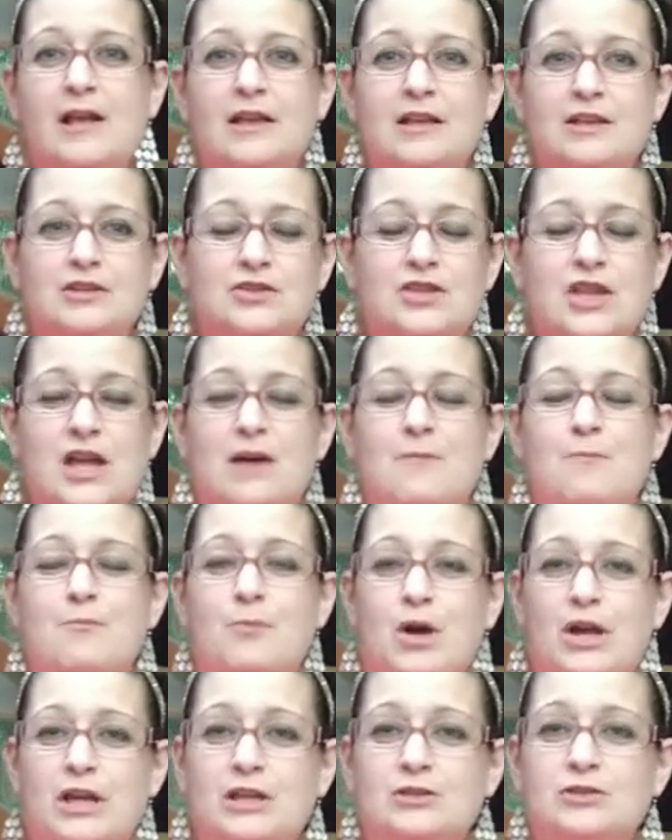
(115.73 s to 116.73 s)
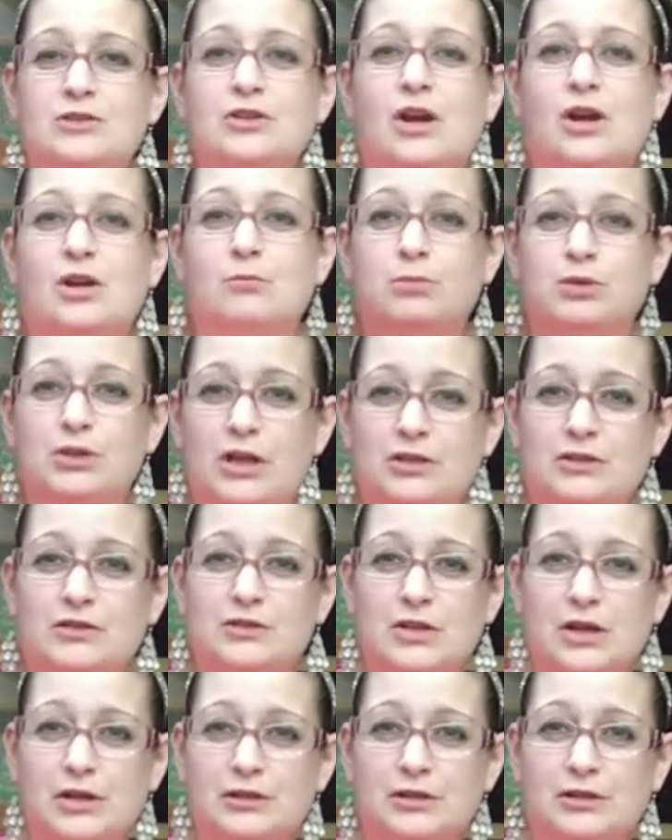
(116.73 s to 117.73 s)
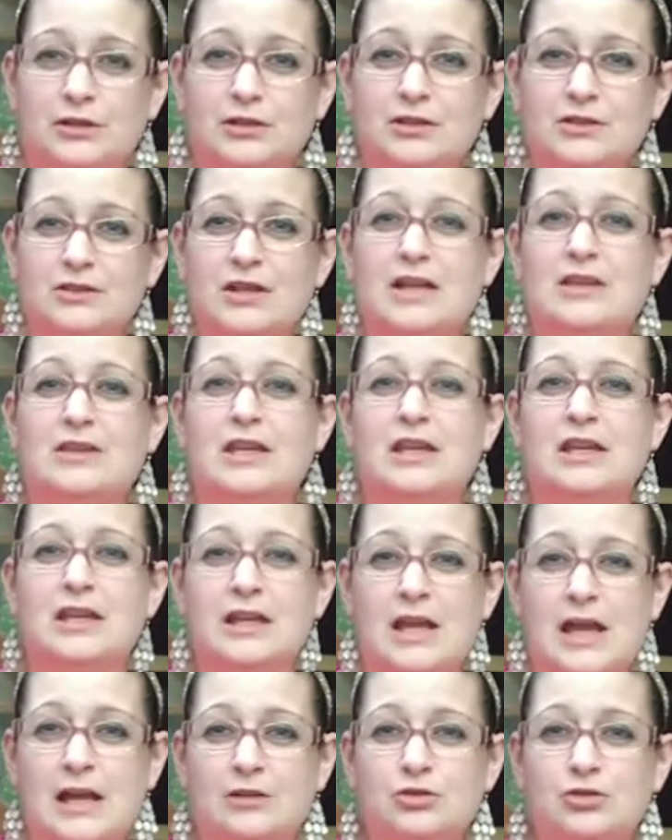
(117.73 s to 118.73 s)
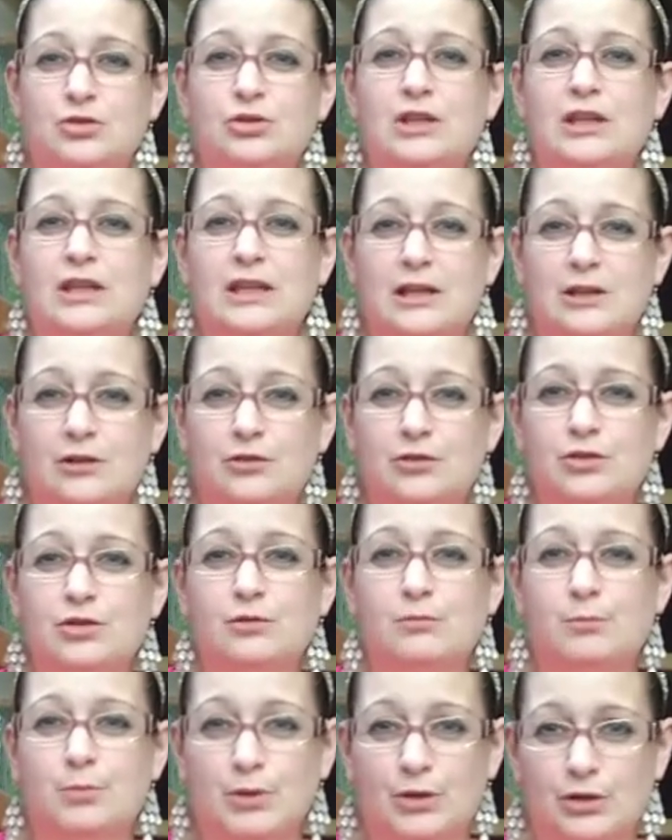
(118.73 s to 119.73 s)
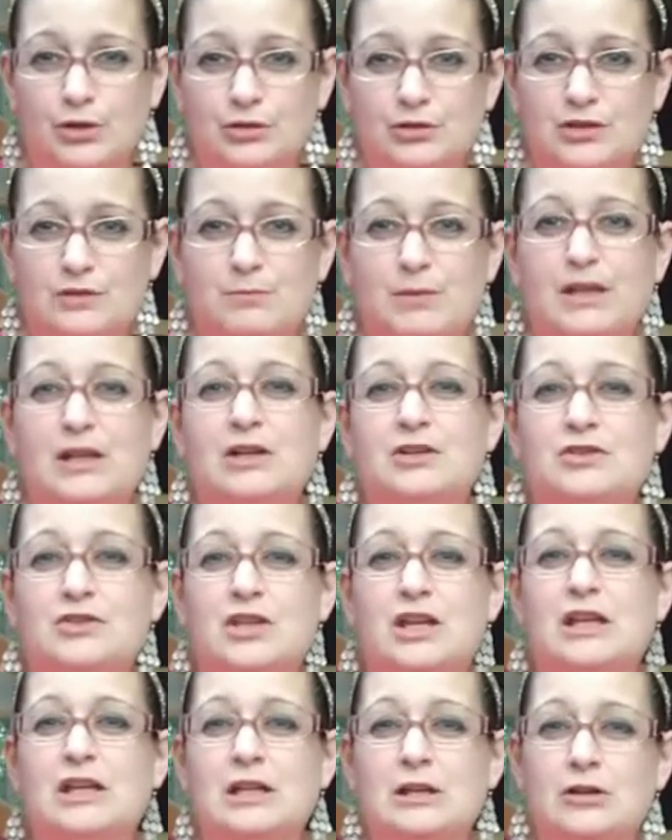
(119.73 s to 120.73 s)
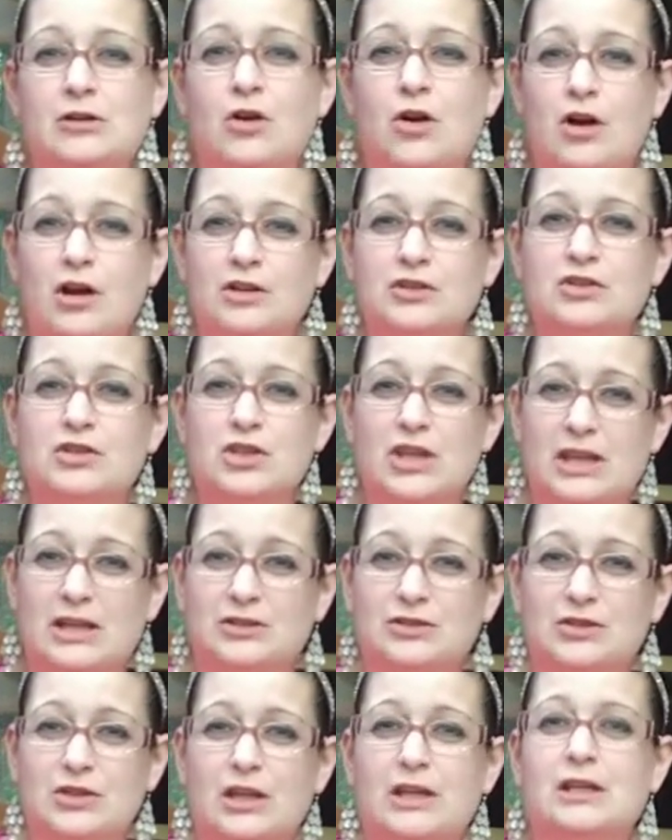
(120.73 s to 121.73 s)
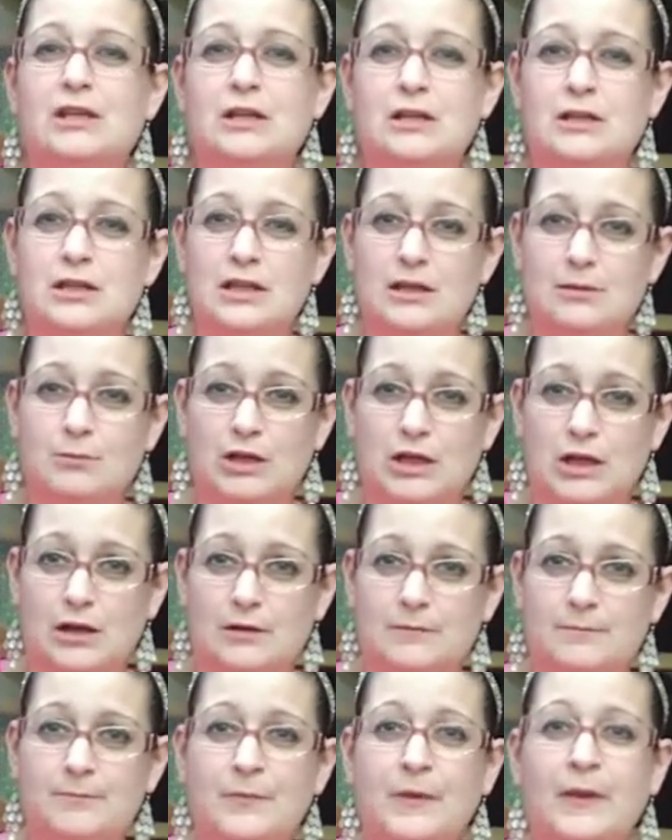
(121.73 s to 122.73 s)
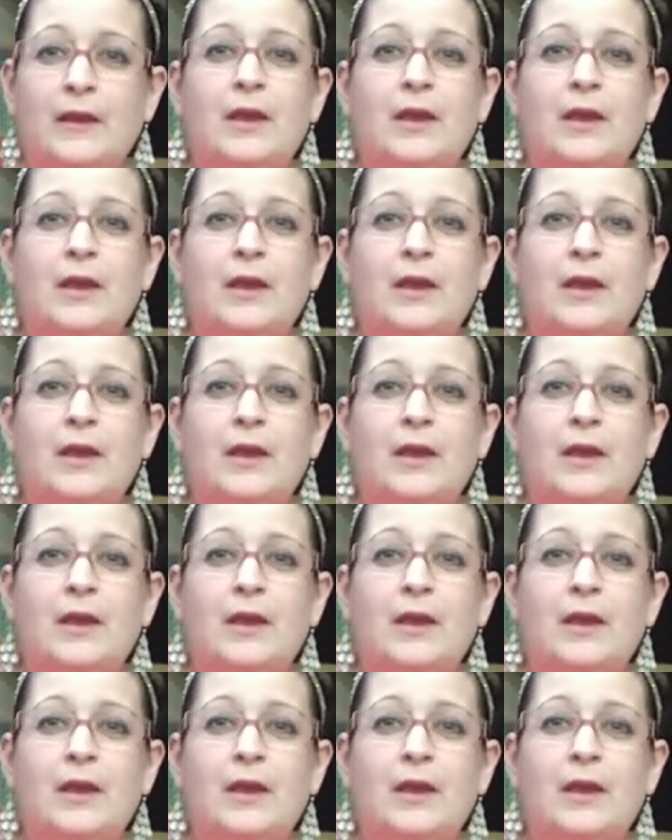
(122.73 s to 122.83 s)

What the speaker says: is that mites are bloodsuckers and they can actually kill your birds because they can cause things like anemia.